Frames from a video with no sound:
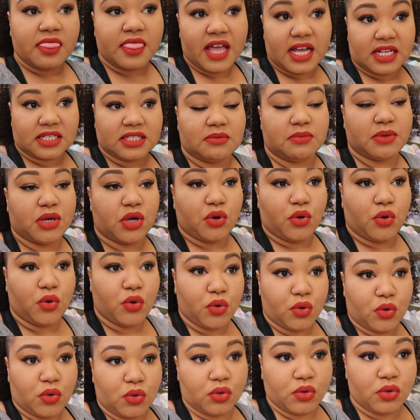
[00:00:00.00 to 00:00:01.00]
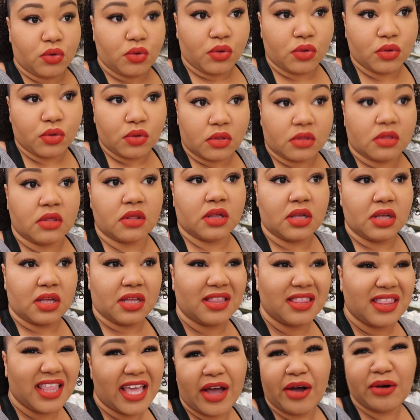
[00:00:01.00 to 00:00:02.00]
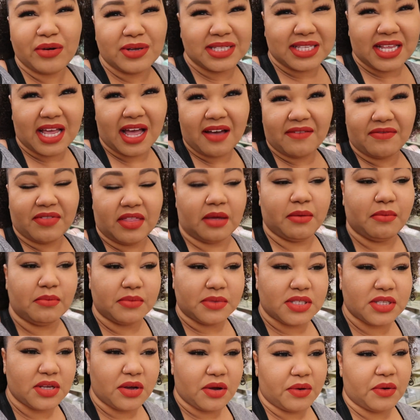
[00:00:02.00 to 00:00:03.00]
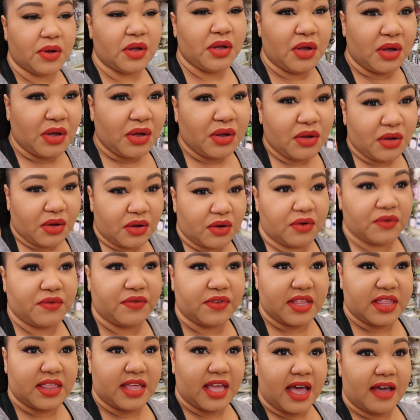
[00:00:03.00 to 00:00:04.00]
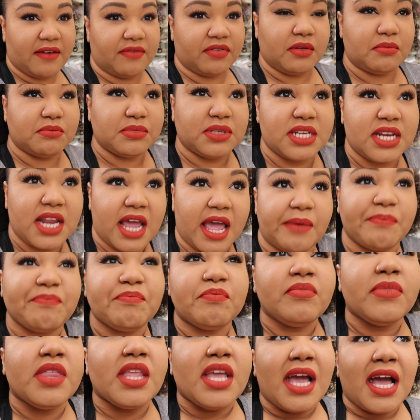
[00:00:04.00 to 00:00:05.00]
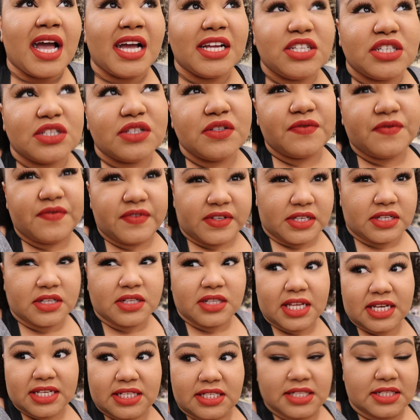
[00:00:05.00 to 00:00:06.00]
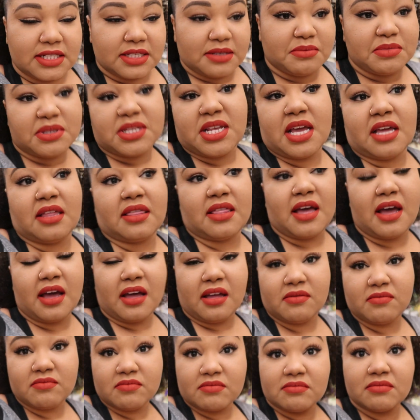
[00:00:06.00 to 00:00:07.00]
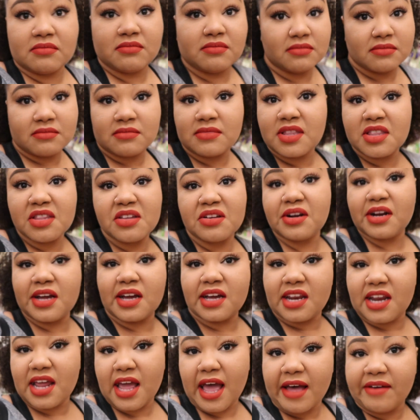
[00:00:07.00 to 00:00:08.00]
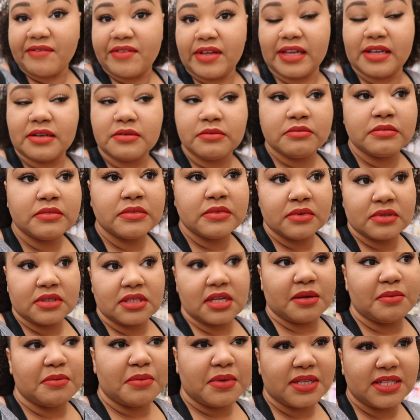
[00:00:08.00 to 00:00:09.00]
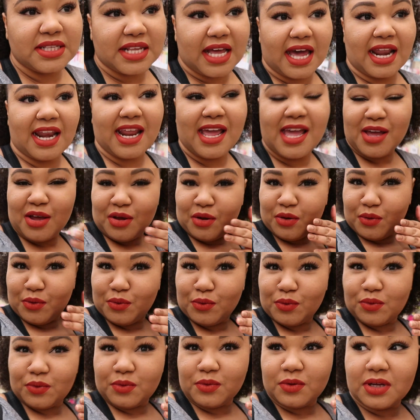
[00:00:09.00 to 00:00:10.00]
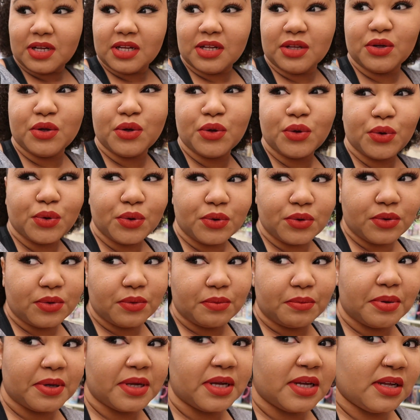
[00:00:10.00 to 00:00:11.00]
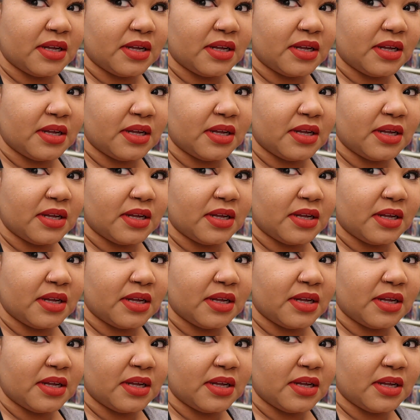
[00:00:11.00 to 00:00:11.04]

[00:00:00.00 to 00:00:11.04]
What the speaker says: That's my goal. They always have them, so hopefully they have them today. I just feel like since I'm saying that, they're not gonna have it. I'm gonna be sad. Oh, hoop.